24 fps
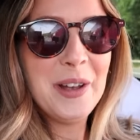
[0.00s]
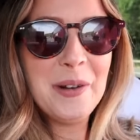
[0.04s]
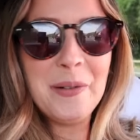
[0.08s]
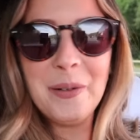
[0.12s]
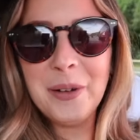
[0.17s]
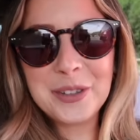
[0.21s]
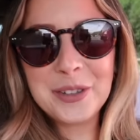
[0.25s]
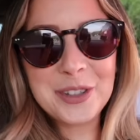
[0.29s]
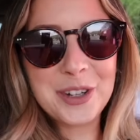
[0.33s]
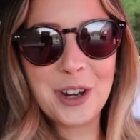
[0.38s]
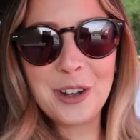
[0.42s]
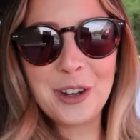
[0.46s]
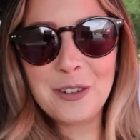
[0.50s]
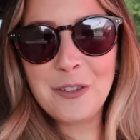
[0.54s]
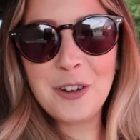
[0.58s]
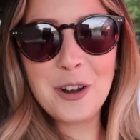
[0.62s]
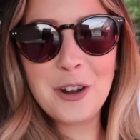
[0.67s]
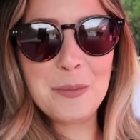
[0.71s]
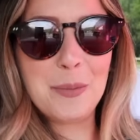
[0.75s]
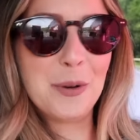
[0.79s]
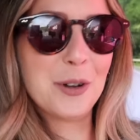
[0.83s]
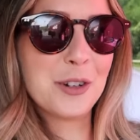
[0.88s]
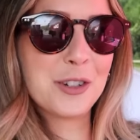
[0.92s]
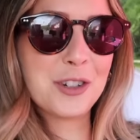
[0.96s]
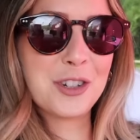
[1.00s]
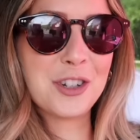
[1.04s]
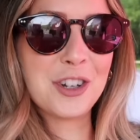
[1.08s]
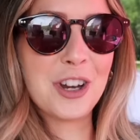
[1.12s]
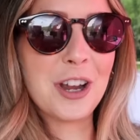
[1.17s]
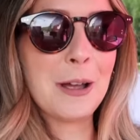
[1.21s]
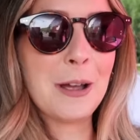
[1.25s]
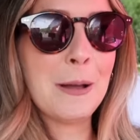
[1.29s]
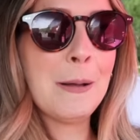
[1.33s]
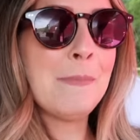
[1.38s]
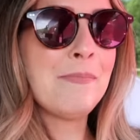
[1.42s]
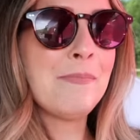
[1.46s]
What's good for your
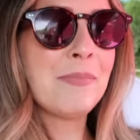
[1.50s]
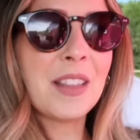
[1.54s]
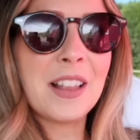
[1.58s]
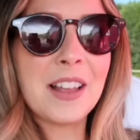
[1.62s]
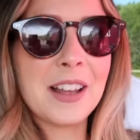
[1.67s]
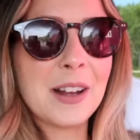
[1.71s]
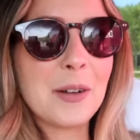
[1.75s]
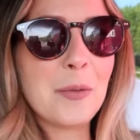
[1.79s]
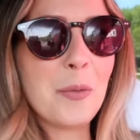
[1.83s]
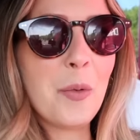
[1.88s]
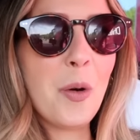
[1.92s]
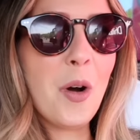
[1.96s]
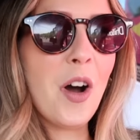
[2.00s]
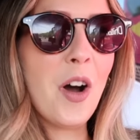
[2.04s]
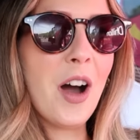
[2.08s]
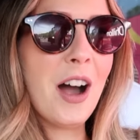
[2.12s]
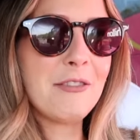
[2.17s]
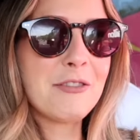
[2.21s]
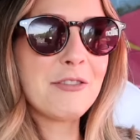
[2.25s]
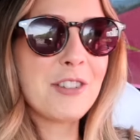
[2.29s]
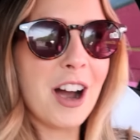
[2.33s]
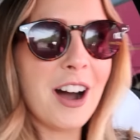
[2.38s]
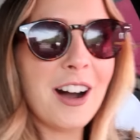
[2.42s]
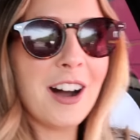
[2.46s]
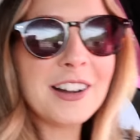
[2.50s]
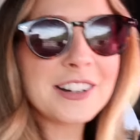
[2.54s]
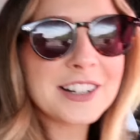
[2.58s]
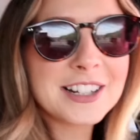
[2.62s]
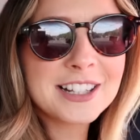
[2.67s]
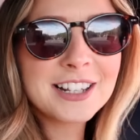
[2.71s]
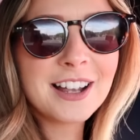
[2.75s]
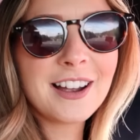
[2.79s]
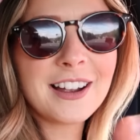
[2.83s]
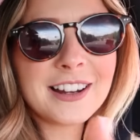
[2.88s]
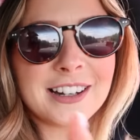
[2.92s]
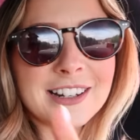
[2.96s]
posture? Like, what have car
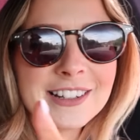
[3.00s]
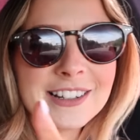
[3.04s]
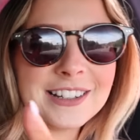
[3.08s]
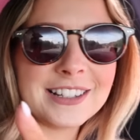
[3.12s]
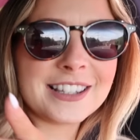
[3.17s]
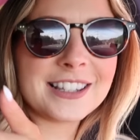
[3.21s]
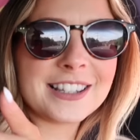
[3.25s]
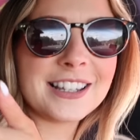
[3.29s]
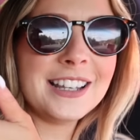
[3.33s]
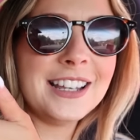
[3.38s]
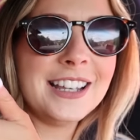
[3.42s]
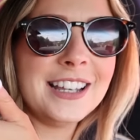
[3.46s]
designers